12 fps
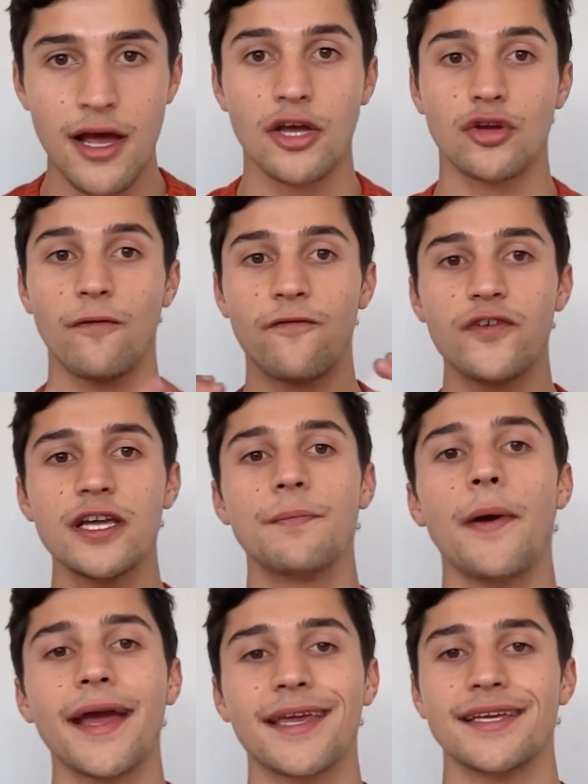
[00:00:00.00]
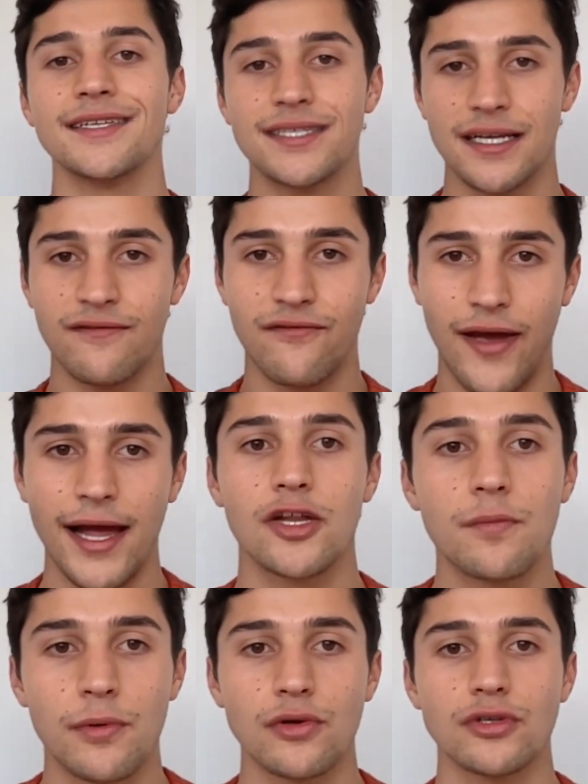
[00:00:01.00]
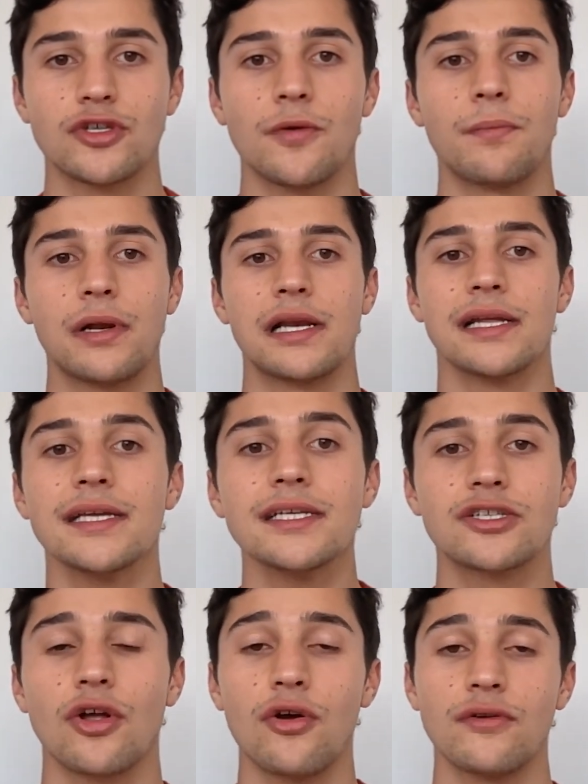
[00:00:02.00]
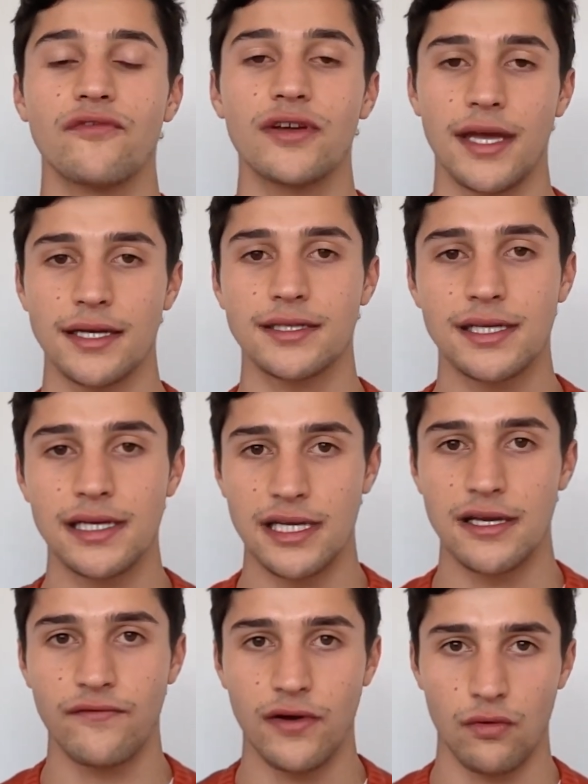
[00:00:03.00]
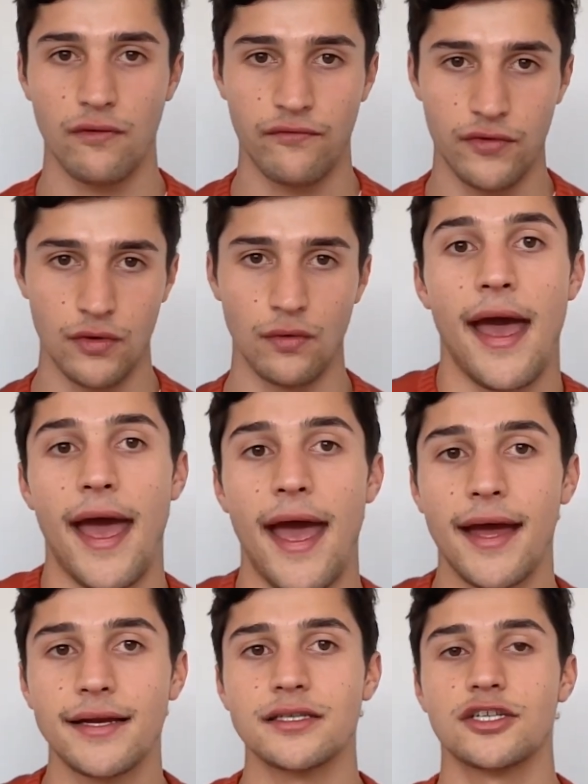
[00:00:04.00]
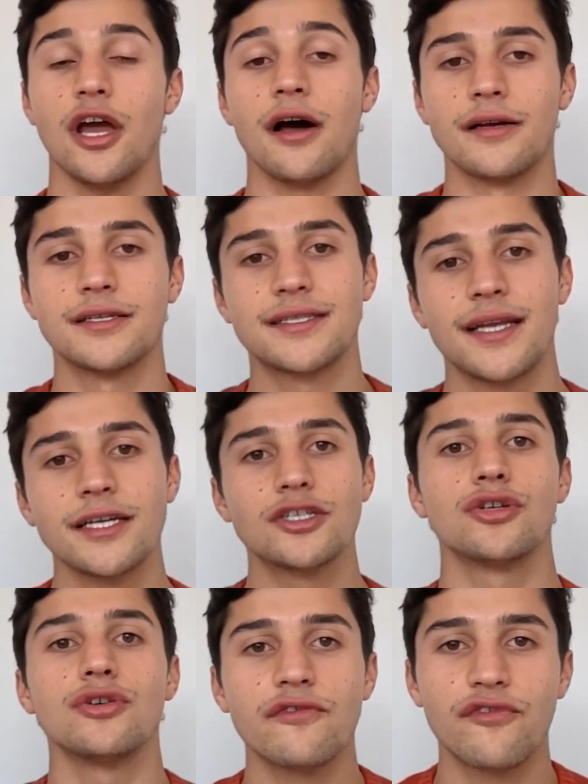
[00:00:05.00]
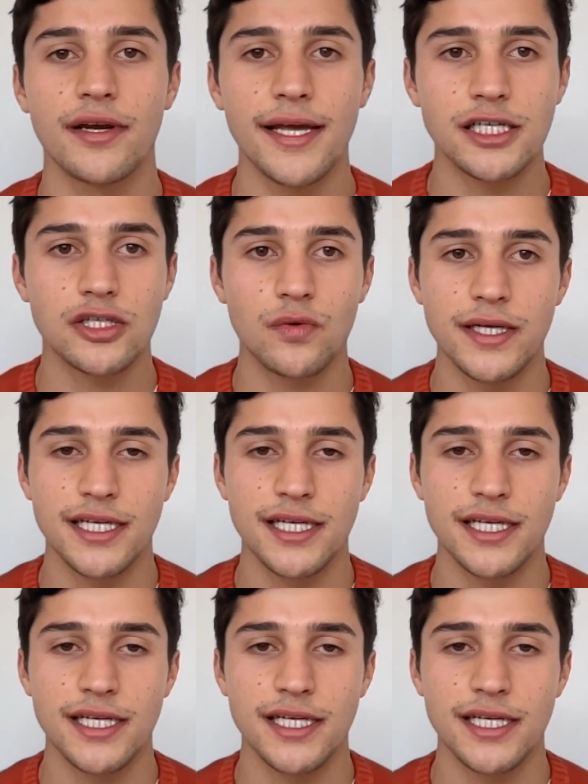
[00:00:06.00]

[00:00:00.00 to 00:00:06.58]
Your feedback is invaluable, so please don't forget to leave a review. And yeah, stay tuned for next week's